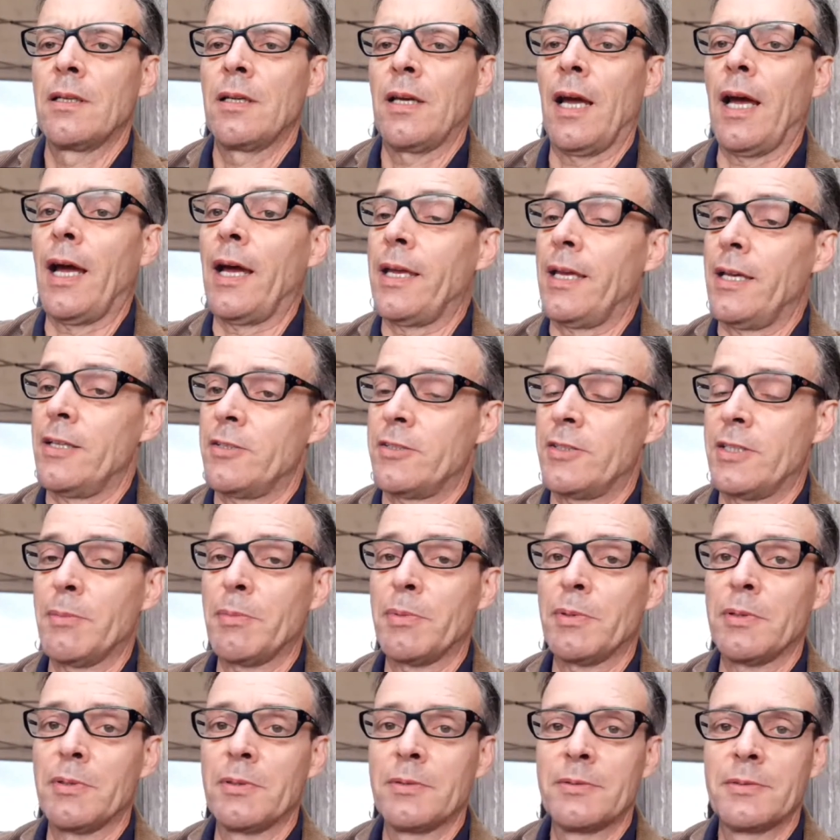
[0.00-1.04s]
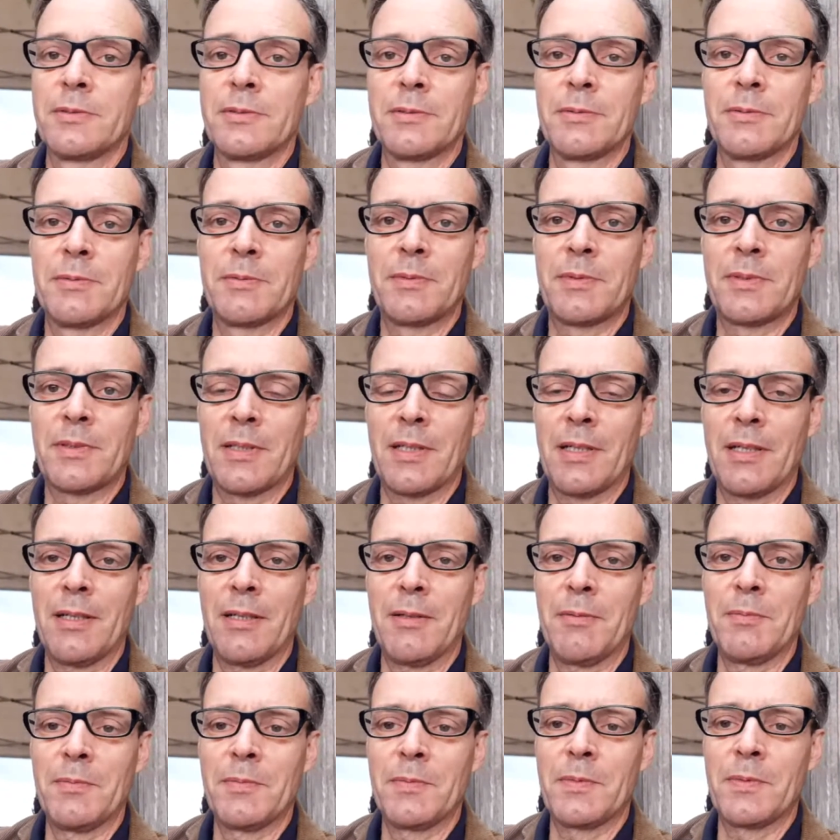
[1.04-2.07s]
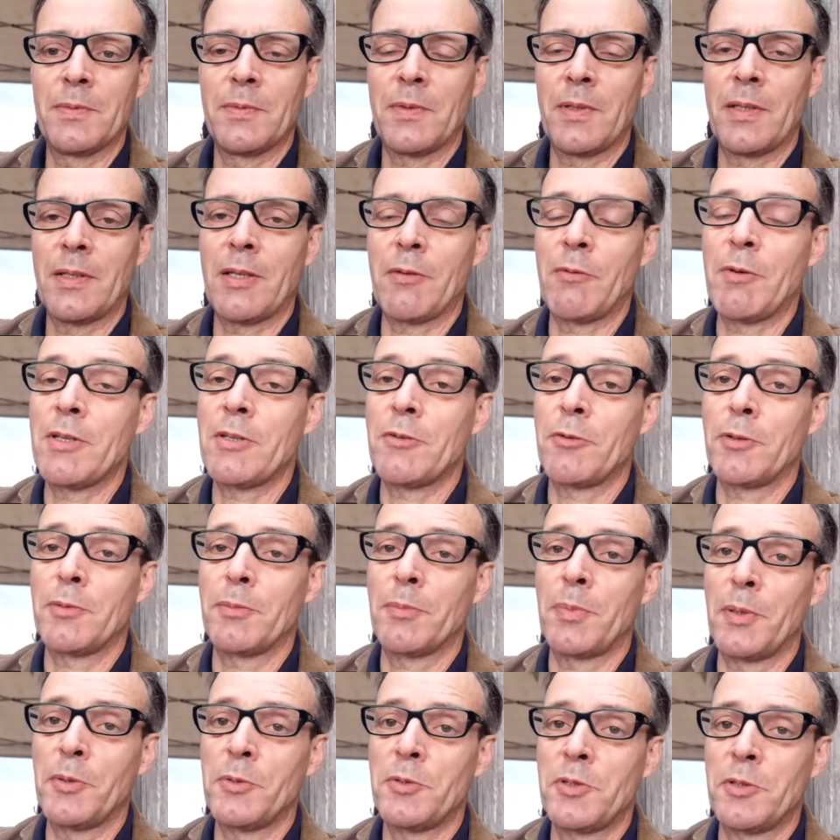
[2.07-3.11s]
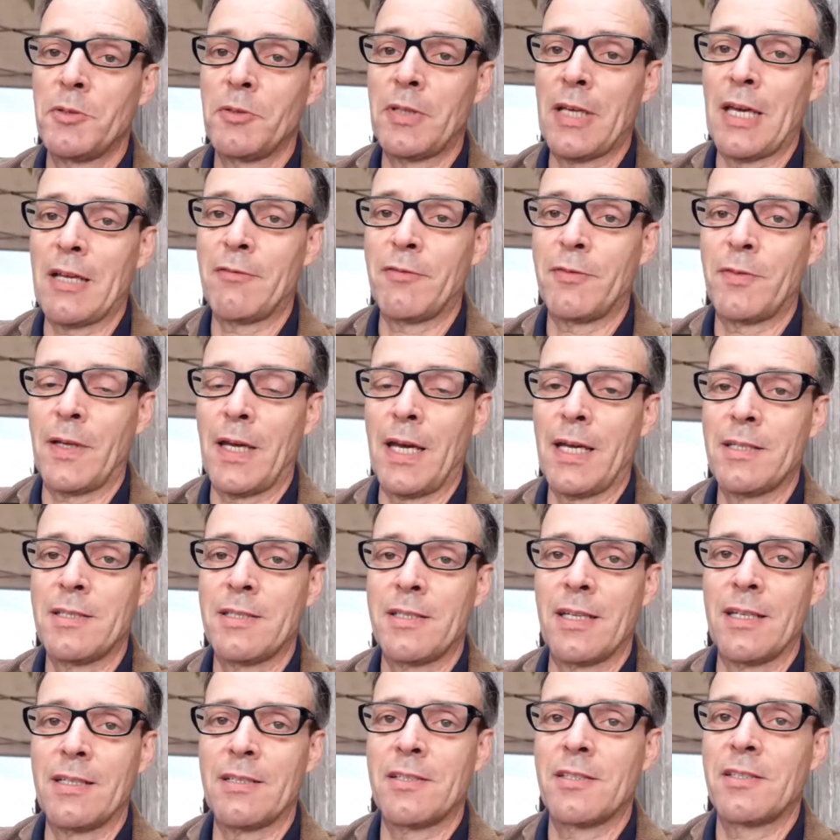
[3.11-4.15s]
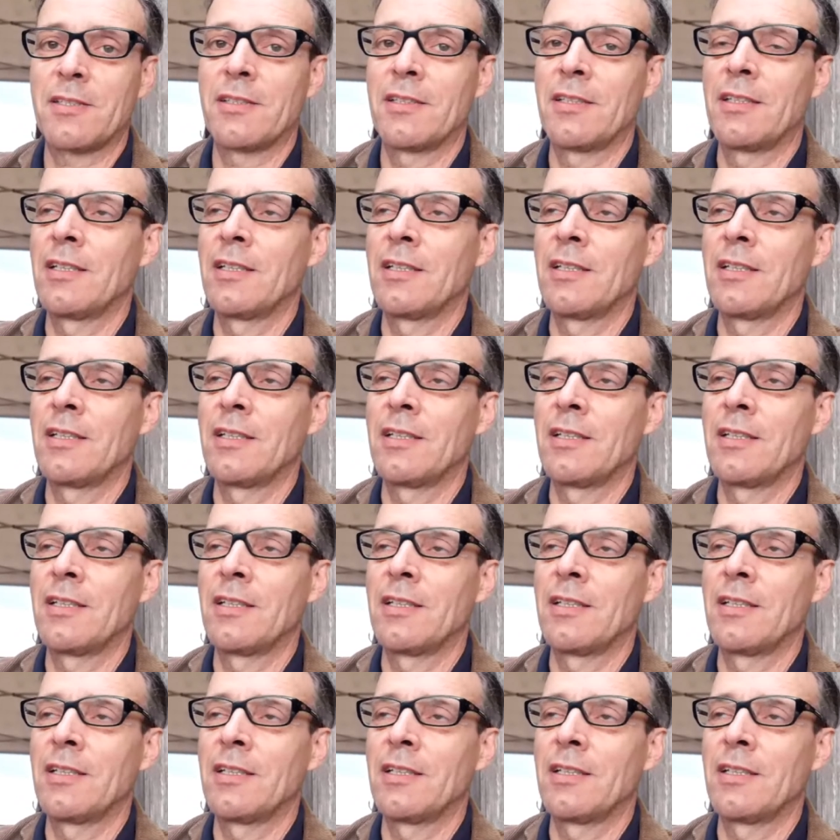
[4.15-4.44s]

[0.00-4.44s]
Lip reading: Ah, yes, Dibble. They're either on Bluetooth headsets,